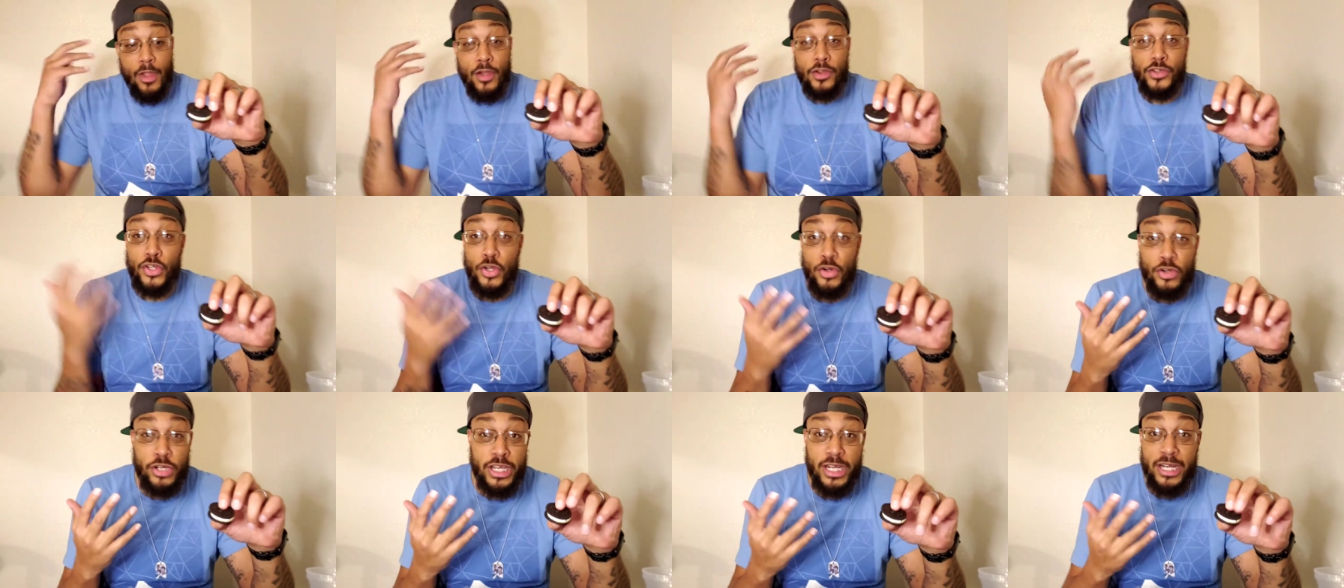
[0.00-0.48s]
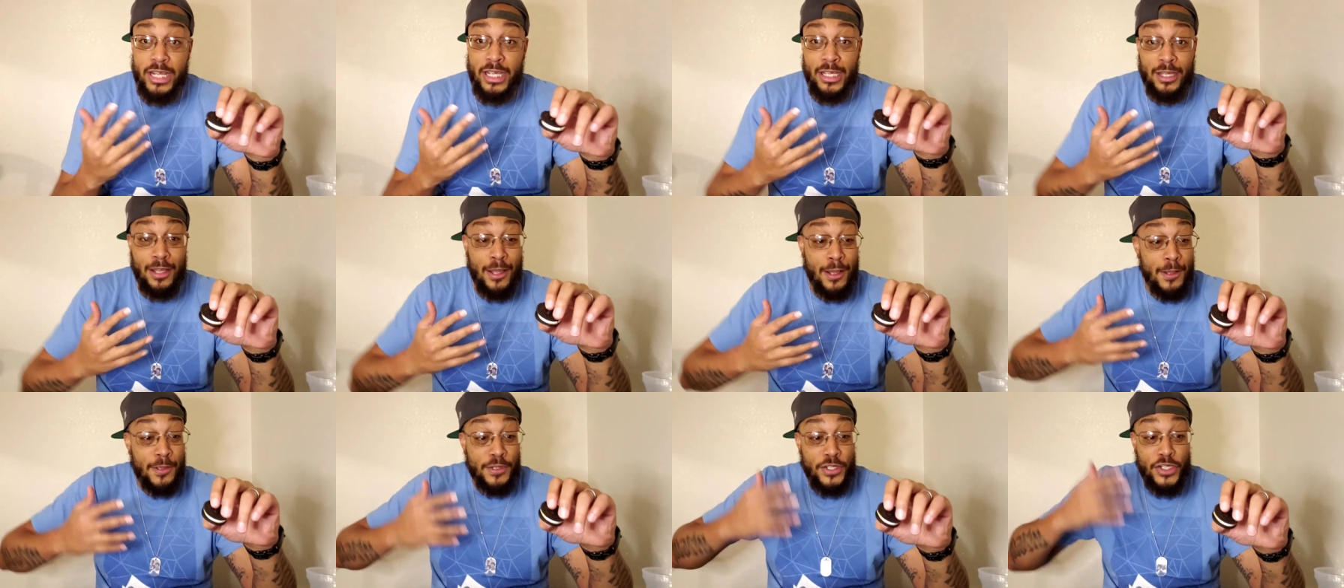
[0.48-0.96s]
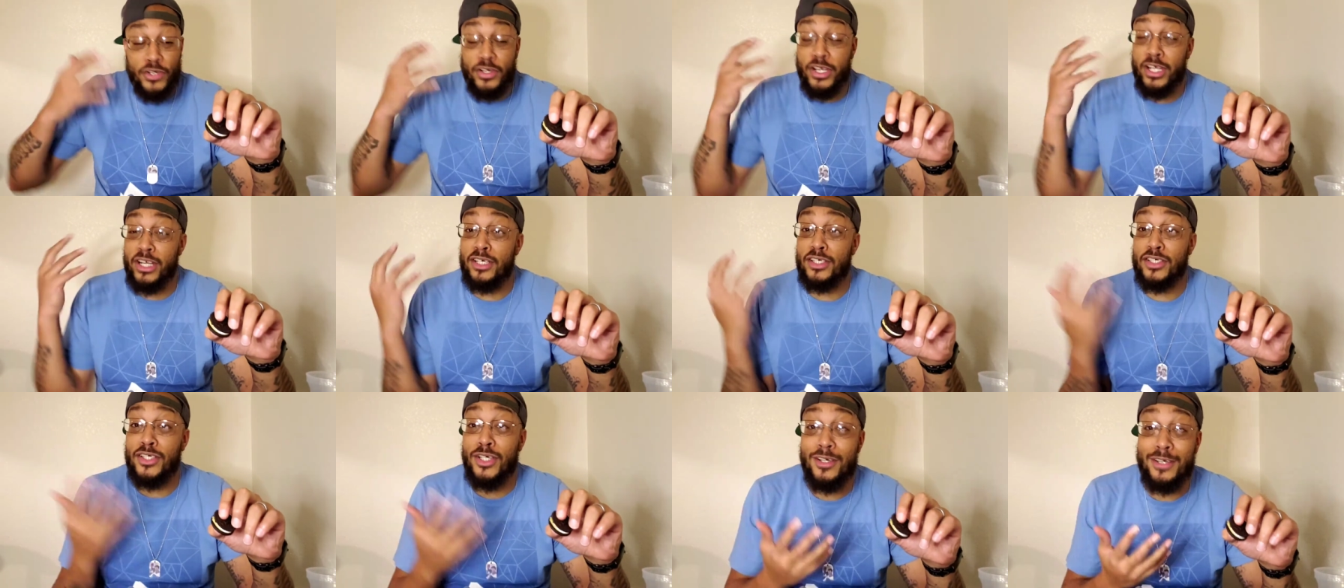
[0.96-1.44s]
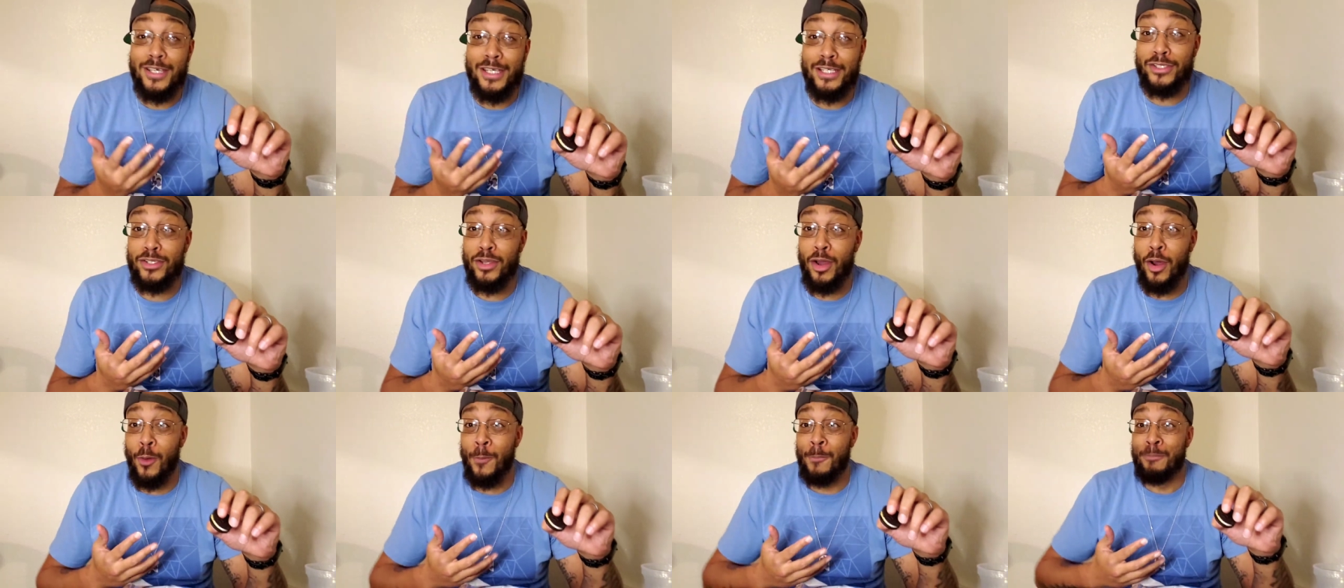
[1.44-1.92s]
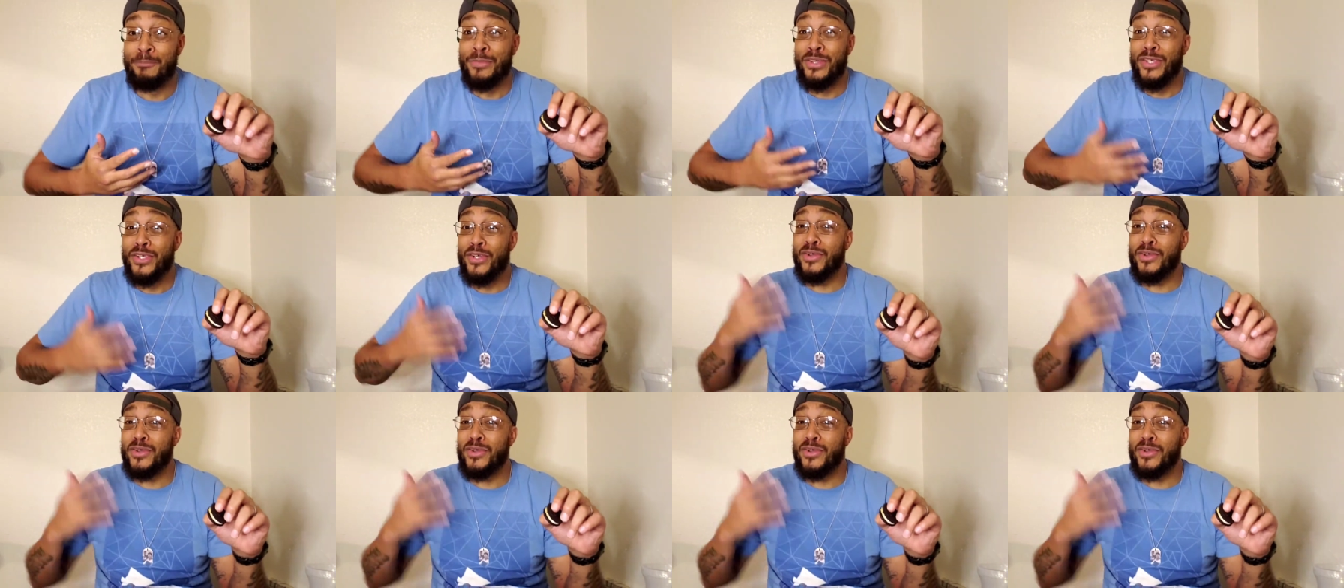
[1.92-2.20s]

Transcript: You're getting you're getting cookie dough.